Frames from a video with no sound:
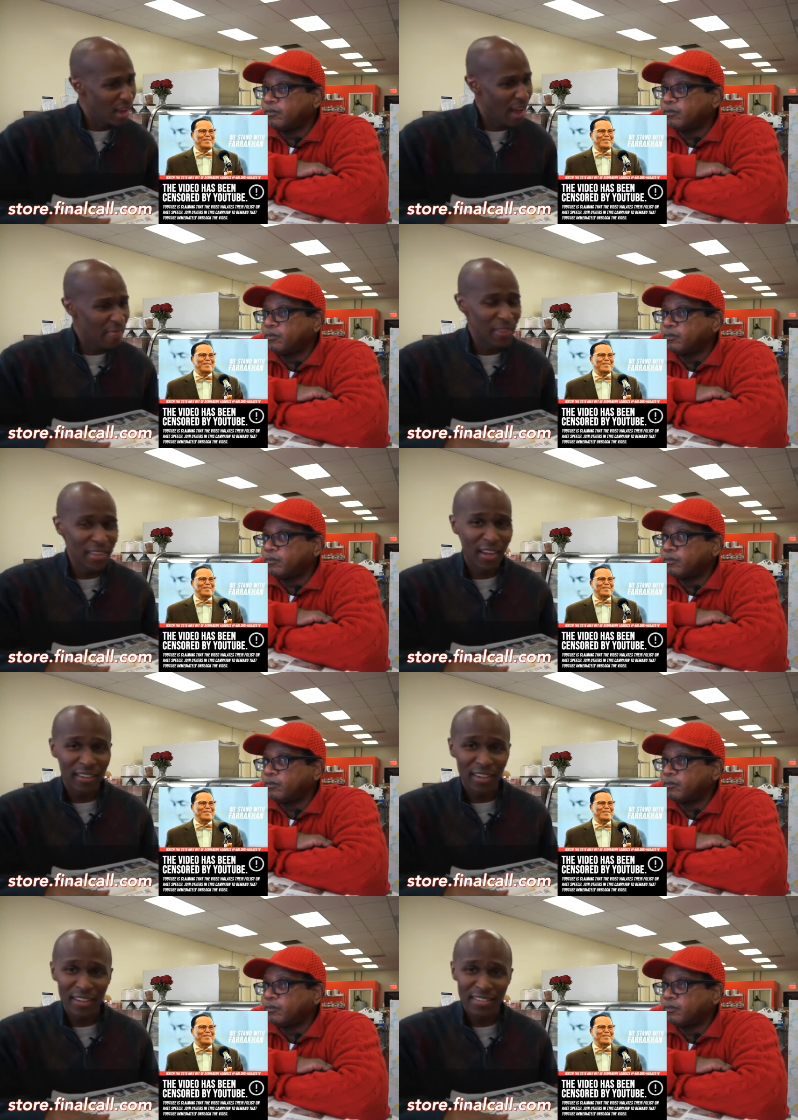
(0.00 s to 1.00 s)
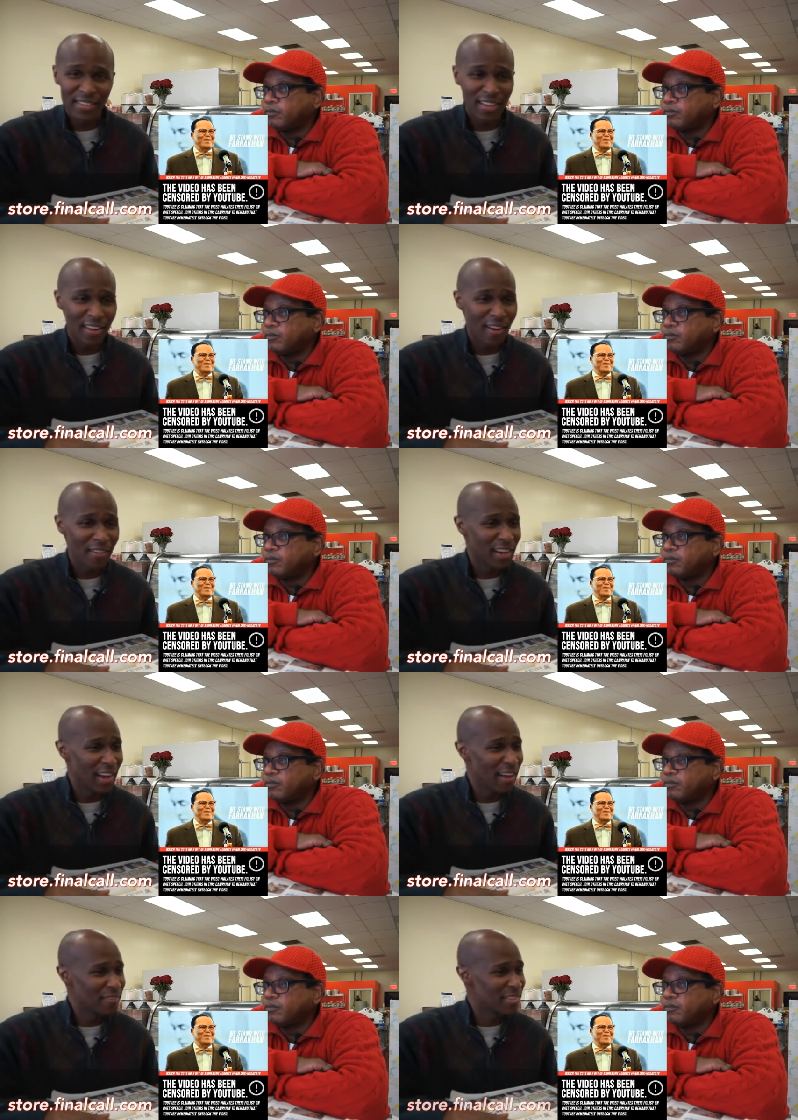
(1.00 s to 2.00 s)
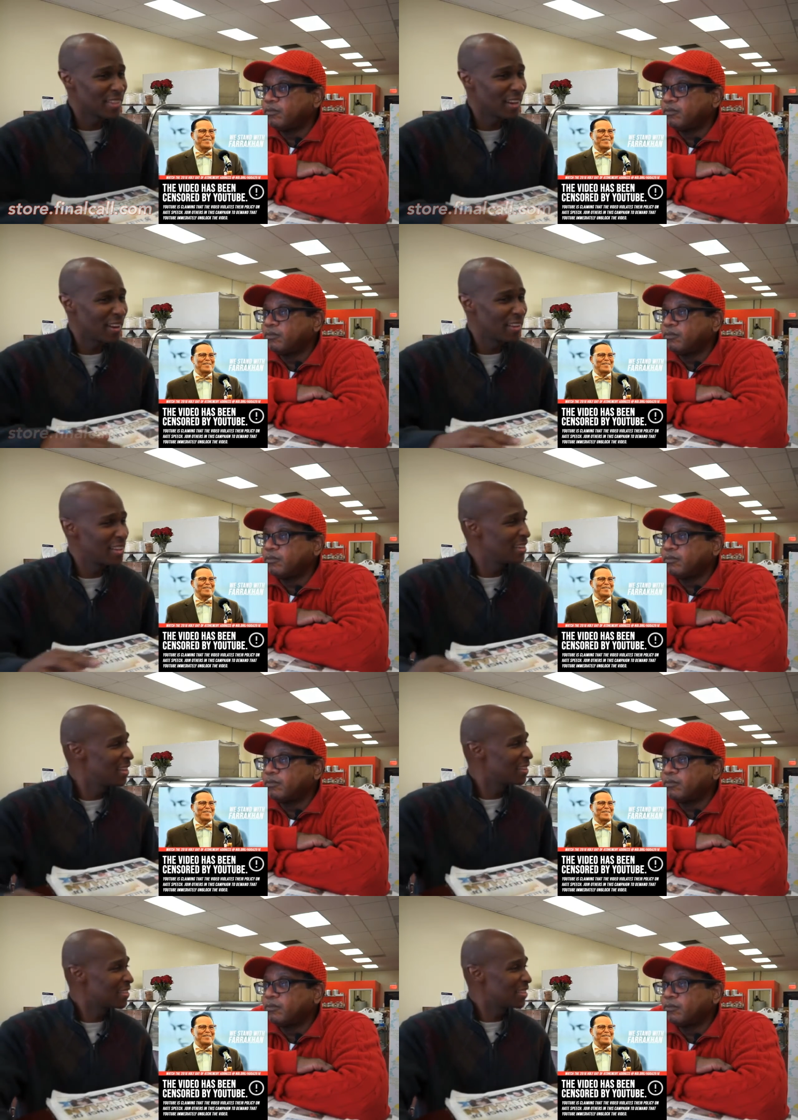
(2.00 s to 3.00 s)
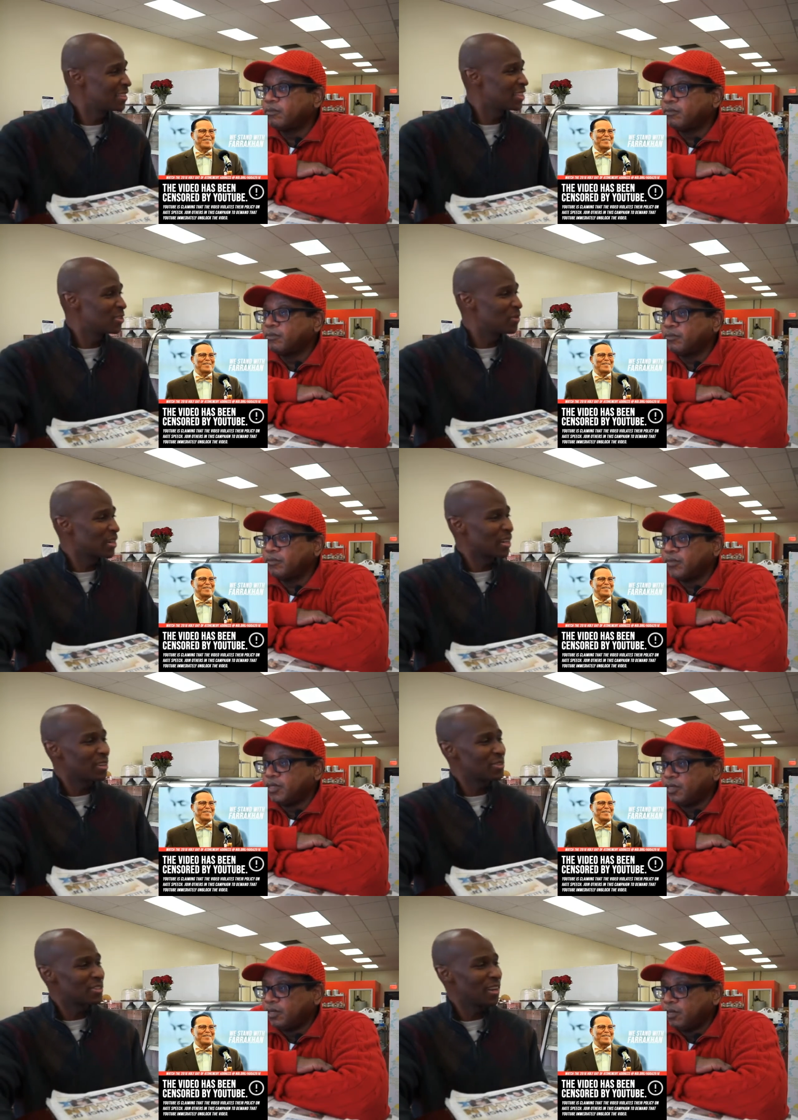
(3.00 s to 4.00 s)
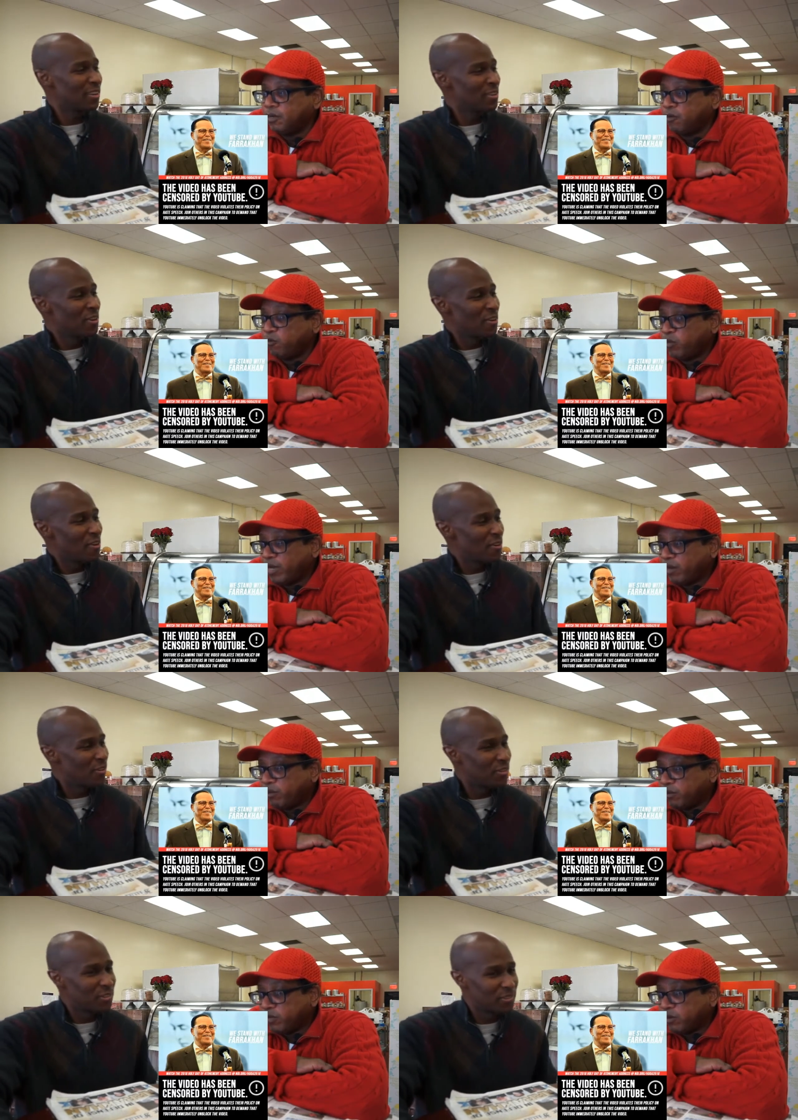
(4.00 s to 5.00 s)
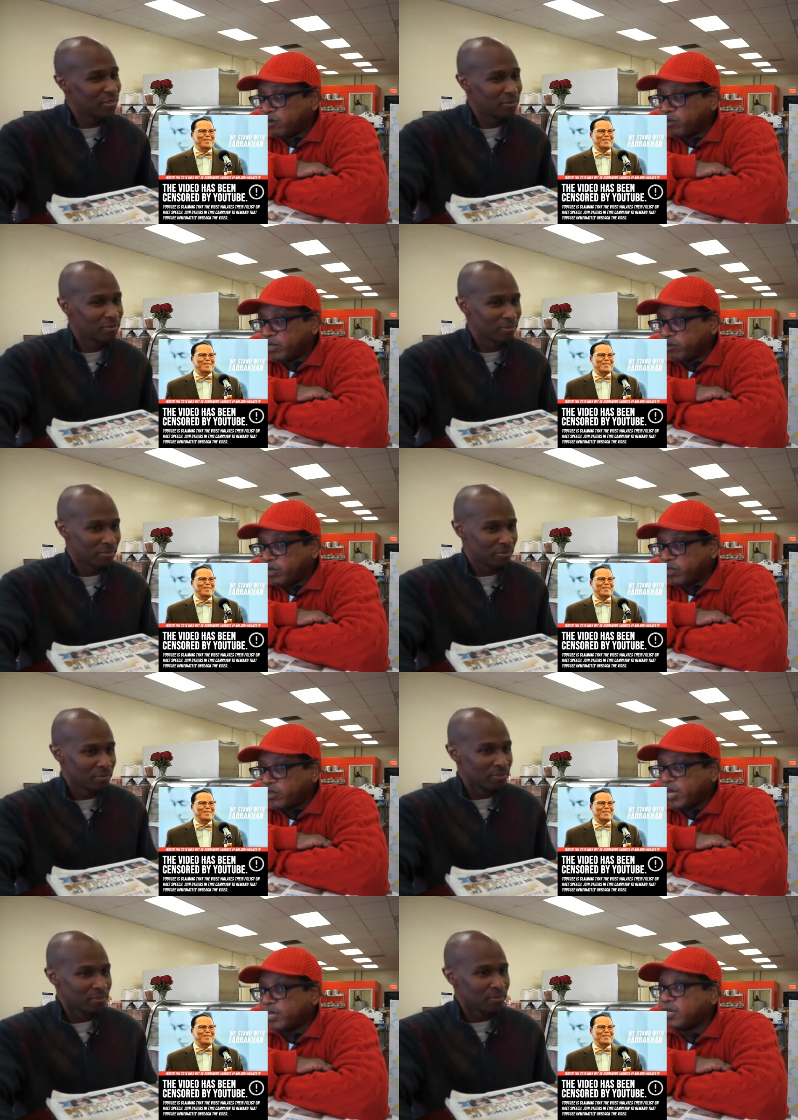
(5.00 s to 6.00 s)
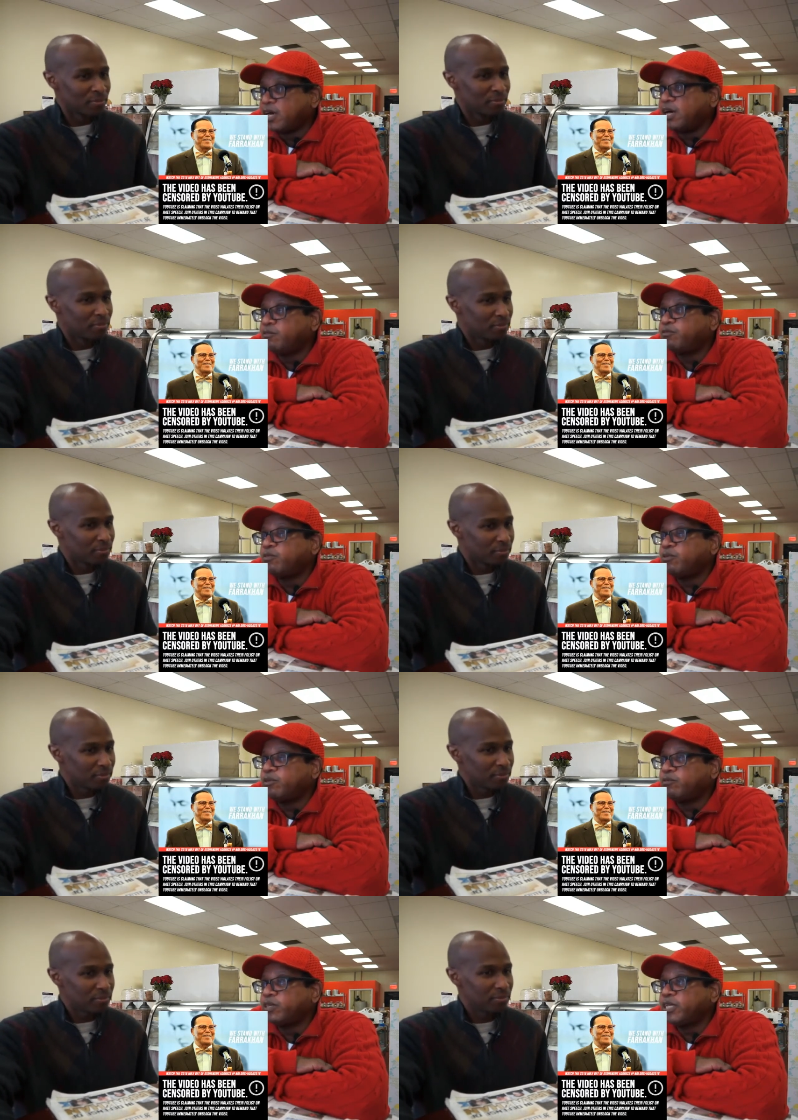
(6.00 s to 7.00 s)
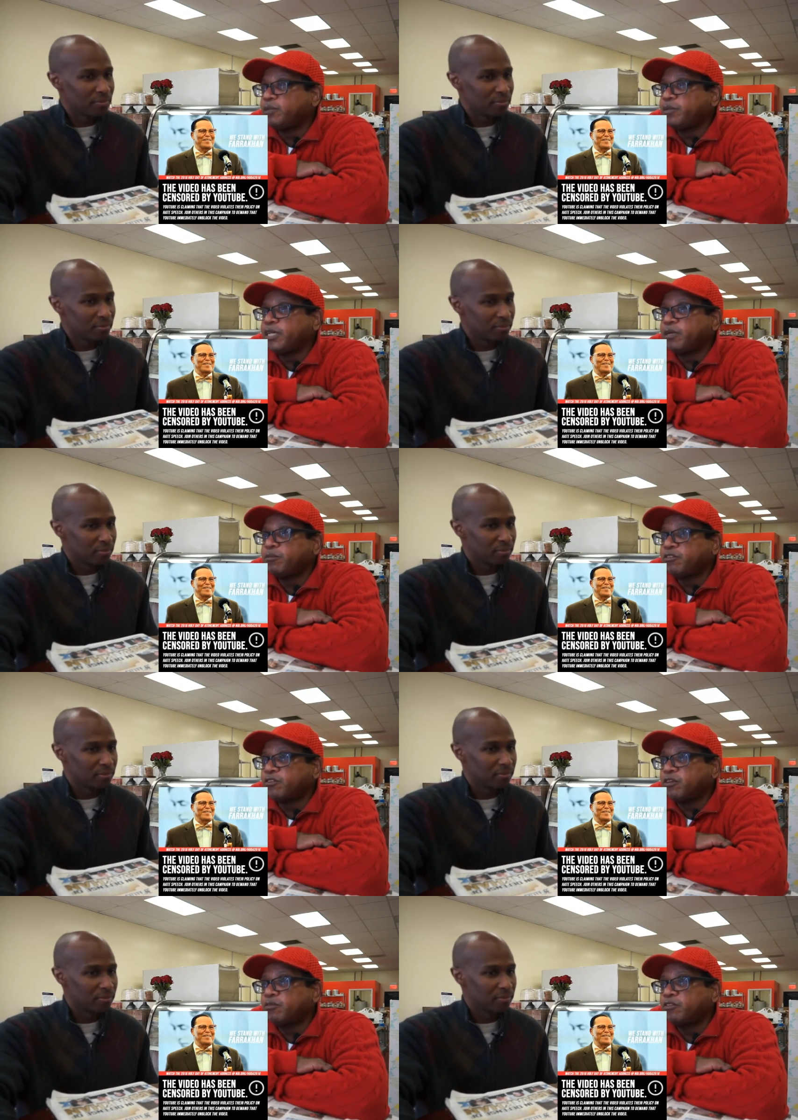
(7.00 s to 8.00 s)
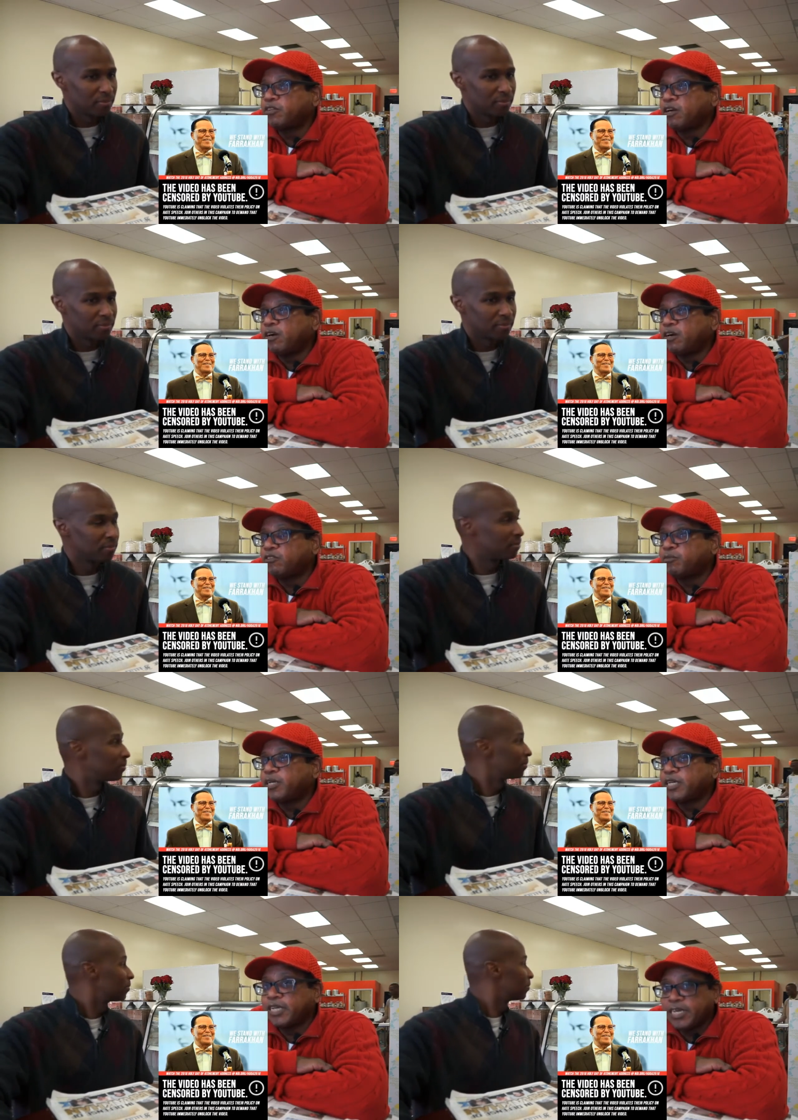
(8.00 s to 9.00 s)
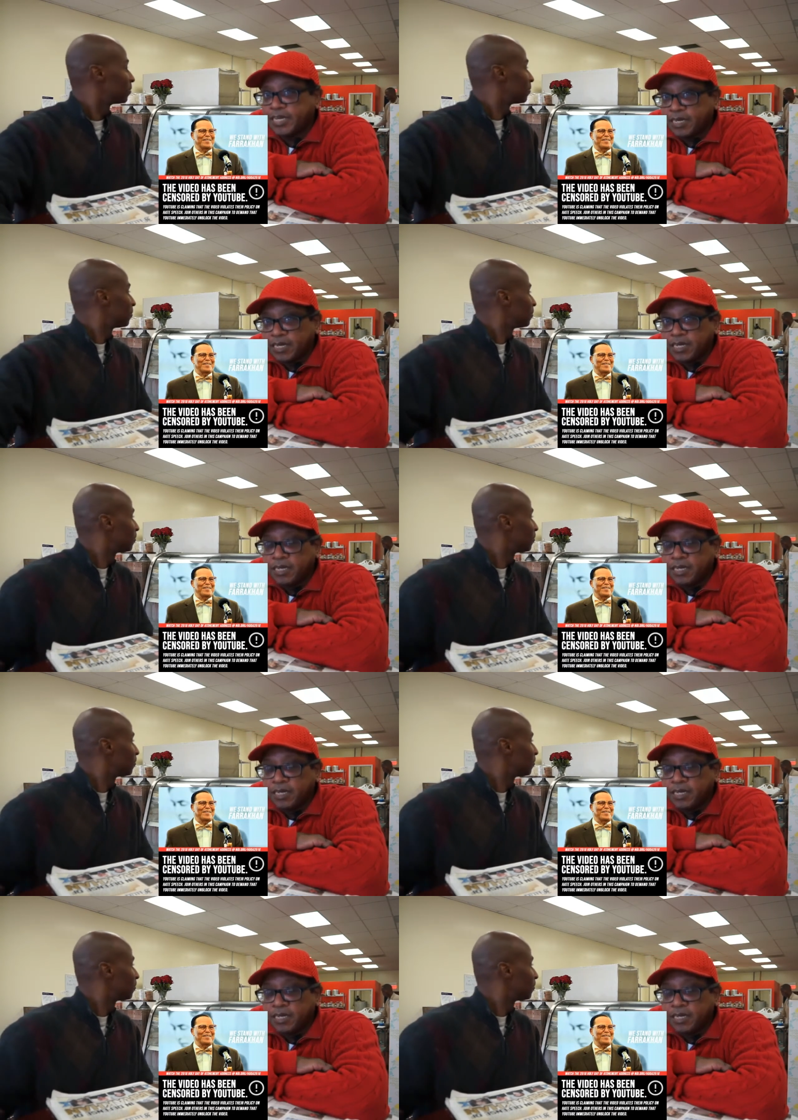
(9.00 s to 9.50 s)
Speaker 1: I think I said all that I have to say. Are there any other things that you want to close out?
Speaker 2: Well, you know, we, we thank Allah for really being able to serve this cause. But again,